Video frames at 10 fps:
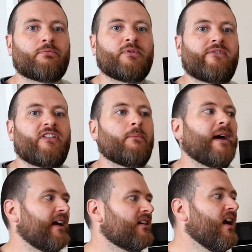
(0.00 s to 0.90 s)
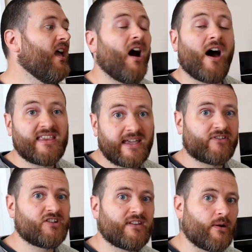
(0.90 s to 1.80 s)
put everything back. I never
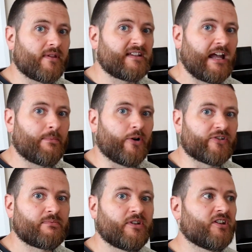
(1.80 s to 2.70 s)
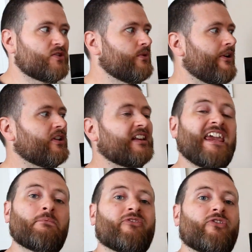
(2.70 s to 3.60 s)
do that with the tadpoles because we're only going to
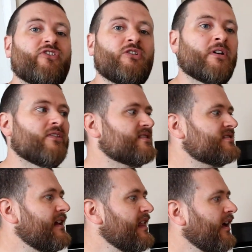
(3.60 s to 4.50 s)
keep them for a few months.